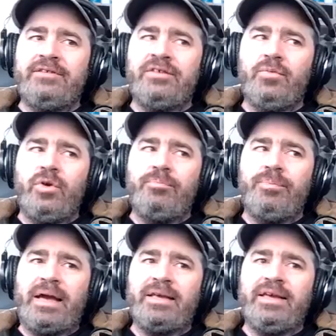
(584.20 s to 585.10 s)
someone
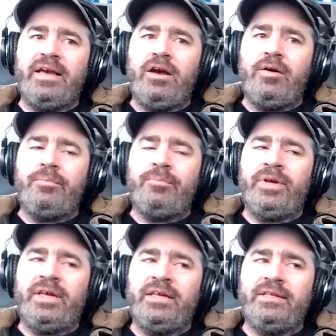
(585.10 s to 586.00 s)
backing it up,
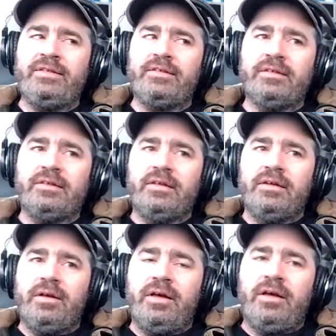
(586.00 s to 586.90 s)
but his
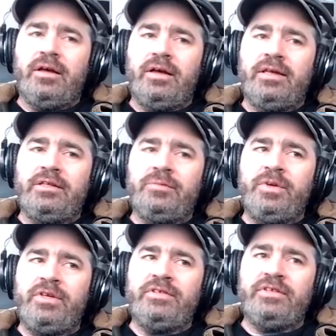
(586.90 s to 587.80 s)

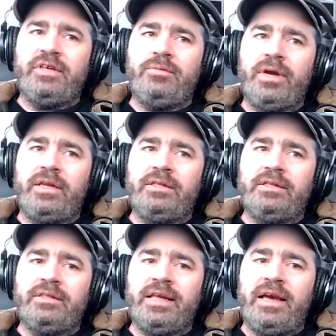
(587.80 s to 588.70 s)
PC went
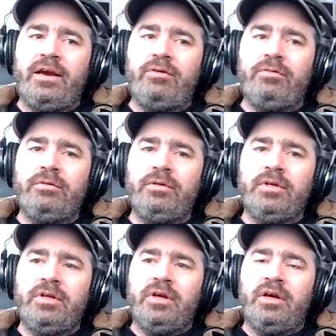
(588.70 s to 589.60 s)
down.
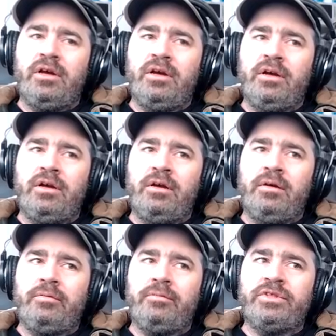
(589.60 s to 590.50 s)

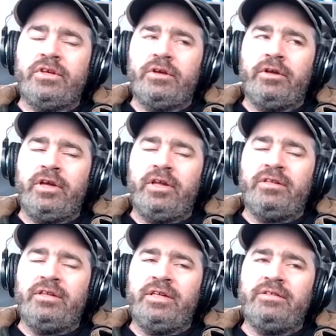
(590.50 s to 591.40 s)

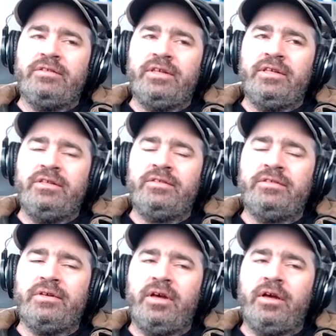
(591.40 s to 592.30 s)
And
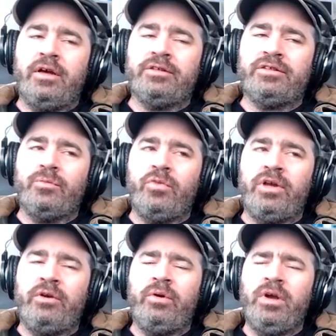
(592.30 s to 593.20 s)
he's somewhat
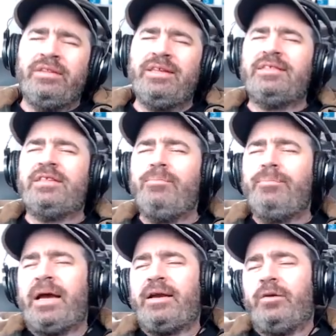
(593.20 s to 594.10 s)
ill. There's some
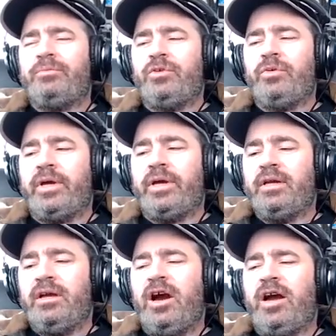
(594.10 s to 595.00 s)
backup to it.
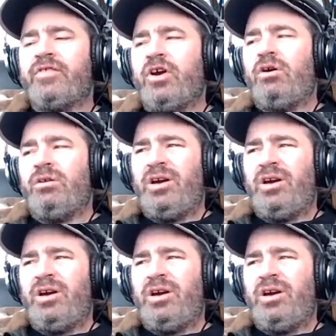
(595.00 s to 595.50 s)
I've got